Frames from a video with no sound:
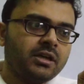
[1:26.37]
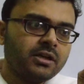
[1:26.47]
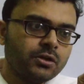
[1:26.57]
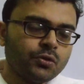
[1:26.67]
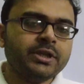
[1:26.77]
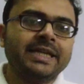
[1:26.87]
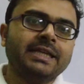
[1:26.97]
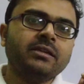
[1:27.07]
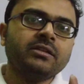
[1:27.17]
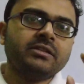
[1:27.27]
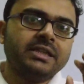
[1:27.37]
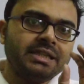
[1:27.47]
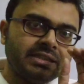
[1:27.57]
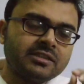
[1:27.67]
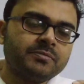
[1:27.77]
noting
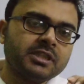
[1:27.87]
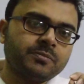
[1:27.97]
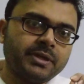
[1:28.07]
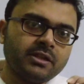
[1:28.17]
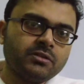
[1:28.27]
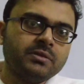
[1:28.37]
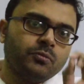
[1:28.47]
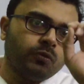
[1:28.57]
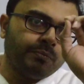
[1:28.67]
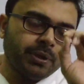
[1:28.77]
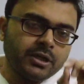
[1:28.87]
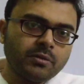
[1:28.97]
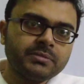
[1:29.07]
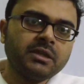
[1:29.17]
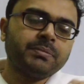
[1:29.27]
the displacement or the movement
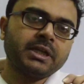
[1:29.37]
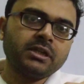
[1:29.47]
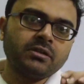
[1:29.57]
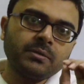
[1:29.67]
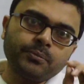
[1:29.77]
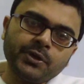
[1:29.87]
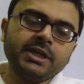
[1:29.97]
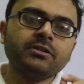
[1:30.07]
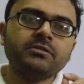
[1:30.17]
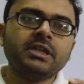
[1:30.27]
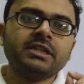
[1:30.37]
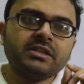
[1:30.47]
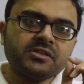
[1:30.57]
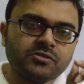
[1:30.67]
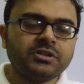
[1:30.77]
of that particular point on
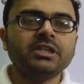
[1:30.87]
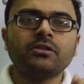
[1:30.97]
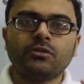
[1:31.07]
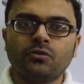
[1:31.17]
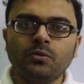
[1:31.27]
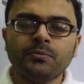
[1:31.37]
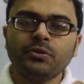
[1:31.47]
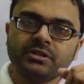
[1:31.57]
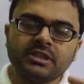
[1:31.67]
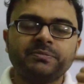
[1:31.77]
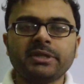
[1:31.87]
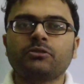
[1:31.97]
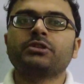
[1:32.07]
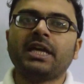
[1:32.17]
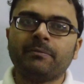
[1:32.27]
that string or rope with respect
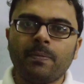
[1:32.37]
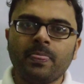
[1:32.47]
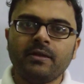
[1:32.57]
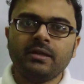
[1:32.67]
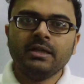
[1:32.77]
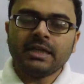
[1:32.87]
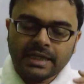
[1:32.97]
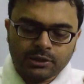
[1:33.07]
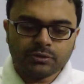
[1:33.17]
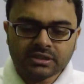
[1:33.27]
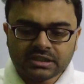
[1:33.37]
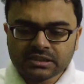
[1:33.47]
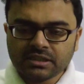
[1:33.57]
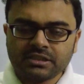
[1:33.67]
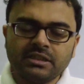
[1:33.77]
to time. In today's
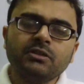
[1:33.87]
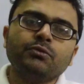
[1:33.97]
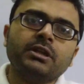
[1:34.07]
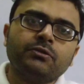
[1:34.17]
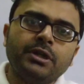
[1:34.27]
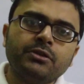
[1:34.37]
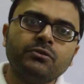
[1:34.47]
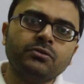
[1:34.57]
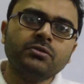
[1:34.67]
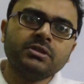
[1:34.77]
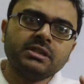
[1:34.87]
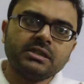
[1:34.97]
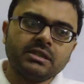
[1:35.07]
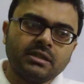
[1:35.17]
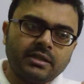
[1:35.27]
discussion, we are going to
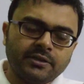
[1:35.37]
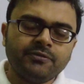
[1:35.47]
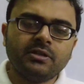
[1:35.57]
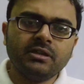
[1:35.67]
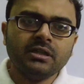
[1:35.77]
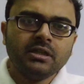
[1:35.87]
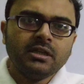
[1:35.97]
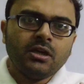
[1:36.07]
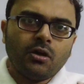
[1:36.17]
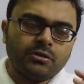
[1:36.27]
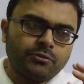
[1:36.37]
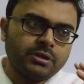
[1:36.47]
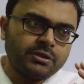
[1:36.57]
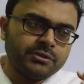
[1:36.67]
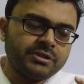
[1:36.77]
refer, or
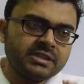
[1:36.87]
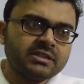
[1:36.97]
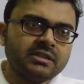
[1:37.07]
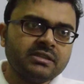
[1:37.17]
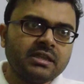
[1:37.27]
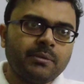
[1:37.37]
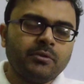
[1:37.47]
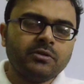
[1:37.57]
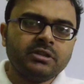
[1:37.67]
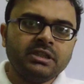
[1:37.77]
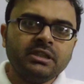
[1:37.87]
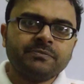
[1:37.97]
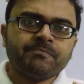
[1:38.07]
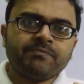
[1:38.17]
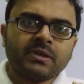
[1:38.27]
we are going to discuss about
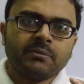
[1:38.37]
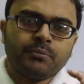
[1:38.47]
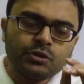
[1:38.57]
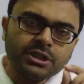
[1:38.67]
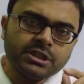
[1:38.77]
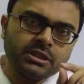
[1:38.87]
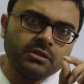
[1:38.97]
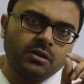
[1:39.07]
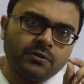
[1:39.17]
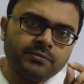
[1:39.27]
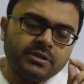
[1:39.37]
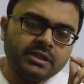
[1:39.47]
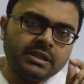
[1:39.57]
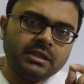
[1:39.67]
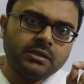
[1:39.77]
the position of the
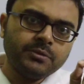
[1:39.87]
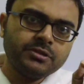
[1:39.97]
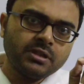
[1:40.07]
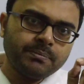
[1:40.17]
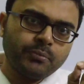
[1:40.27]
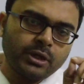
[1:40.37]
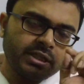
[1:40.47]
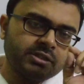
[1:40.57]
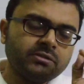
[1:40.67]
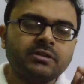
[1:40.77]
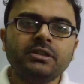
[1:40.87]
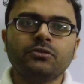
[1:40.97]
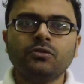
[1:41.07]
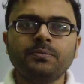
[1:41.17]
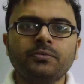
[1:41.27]
individual points on the
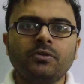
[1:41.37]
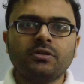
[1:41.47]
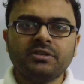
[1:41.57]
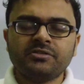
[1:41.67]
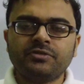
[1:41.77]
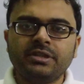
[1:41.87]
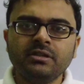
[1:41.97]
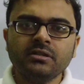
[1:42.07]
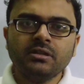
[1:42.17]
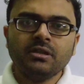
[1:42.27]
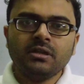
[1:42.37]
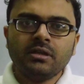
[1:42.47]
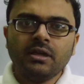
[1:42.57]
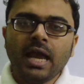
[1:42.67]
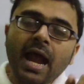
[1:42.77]
rope or the string
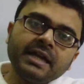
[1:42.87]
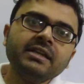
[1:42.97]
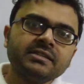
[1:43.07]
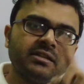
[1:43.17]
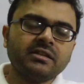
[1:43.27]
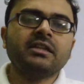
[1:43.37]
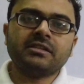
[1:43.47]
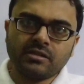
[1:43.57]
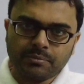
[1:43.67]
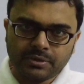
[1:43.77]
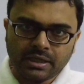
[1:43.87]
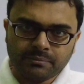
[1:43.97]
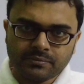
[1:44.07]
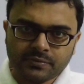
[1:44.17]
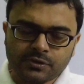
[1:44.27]
at a certain instant of
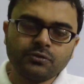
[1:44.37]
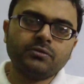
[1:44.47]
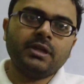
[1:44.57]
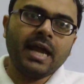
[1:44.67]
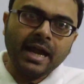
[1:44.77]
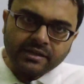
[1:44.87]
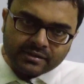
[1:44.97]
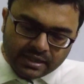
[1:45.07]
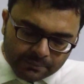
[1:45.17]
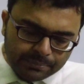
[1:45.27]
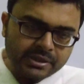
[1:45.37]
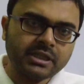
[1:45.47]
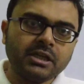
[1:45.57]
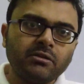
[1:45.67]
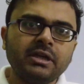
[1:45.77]
time. So at that
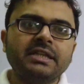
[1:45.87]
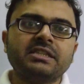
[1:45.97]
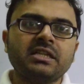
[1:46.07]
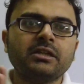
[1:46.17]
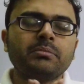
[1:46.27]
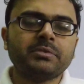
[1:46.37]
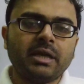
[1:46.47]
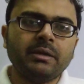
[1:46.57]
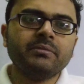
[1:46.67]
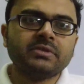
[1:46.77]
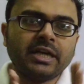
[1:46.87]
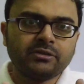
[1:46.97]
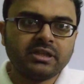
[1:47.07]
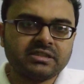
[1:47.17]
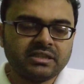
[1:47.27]
particular instant of time, try
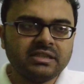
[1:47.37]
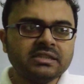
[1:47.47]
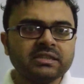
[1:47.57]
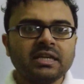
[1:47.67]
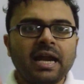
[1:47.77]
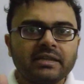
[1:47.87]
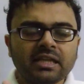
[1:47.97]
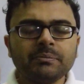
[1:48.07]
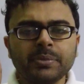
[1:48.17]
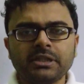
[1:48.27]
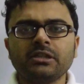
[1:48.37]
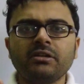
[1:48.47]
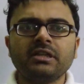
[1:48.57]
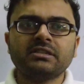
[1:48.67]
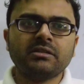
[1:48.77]
to understand this, at that
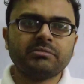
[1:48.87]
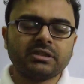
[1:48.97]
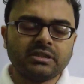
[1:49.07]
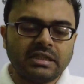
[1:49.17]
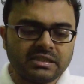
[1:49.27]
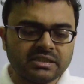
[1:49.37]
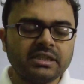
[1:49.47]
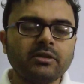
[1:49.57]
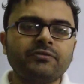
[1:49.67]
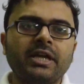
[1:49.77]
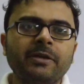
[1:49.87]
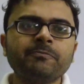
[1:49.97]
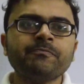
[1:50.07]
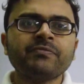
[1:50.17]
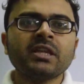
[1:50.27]
particular instant of
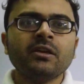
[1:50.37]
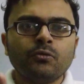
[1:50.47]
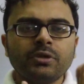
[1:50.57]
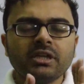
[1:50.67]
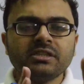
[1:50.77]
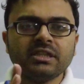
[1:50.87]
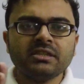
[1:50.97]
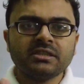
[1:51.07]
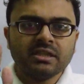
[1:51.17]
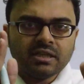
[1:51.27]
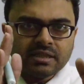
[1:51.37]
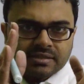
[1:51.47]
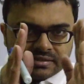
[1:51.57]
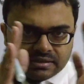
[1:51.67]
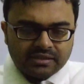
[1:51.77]
time, we are just
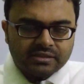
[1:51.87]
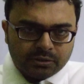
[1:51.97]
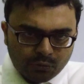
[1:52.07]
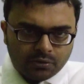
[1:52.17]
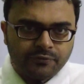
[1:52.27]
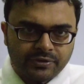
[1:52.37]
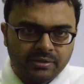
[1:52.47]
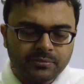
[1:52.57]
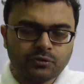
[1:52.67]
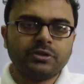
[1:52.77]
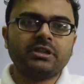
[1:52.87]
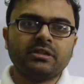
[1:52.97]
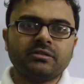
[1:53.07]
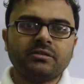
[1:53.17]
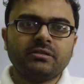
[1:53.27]
seeing the whole frame
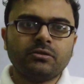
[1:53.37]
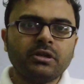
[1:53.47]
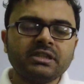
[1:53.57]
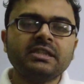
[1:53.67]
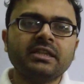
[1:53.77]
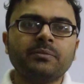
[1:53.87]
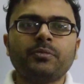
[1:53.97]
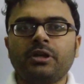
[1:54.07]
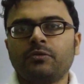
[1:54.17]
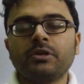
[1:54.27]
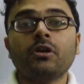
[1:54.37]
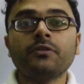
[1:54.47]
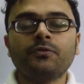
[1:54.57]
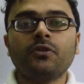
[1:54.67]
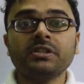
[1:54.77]
together, not a single point. We are
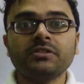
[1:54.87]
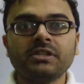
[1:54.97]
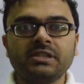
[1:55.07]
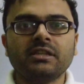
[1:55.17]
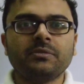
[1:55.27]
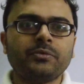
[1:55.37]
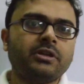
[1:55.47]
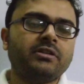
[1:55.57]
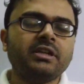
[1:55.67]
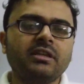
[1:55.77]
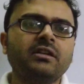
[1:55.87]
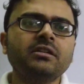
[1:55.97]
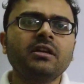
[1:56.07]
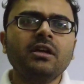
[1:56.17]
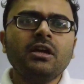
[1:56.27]
not focusing on a single point,
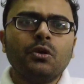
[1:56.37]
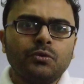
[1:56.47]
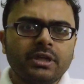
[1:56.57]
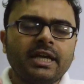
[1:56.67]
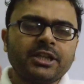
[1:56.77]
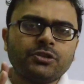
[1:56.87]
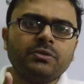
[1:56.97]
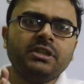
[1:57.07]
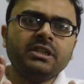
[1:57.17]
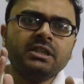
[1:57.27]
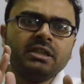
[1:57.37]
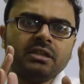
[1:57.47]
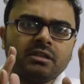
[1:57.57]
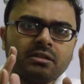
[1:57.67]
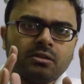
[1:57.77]
rather we are actually
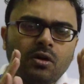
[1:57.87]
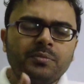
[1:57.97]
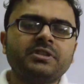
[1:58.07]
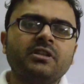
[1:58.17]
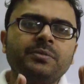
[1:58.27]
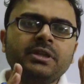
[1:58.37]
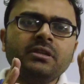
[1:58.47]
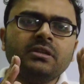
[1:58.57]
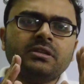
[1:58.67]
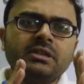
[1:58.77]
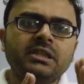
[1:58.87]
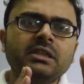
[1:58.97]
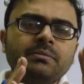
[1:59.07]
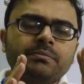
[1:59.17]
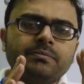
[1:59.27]
observing
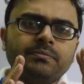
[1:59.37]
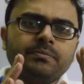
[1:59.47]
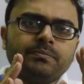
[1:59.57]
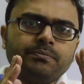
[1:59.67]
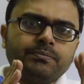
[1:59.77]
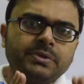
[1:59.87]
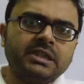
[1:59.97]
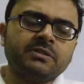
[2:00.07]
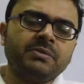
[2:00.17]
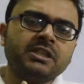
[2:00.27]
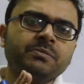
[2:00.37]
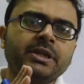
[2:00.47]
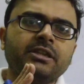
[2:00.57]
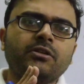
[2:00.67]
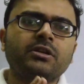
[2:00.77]
the
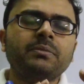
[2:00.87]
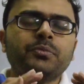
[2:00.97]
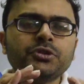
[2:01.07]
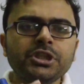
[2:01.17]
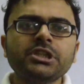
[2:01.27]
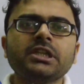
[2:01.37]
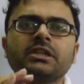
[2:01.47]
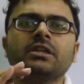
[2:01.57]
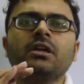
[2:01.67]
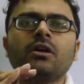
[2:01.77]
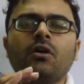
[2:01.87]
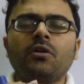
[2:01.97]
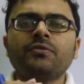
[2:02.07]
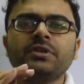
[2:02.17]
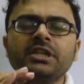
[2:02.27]
displacement or the position
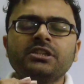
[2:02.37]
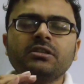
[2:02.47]
of each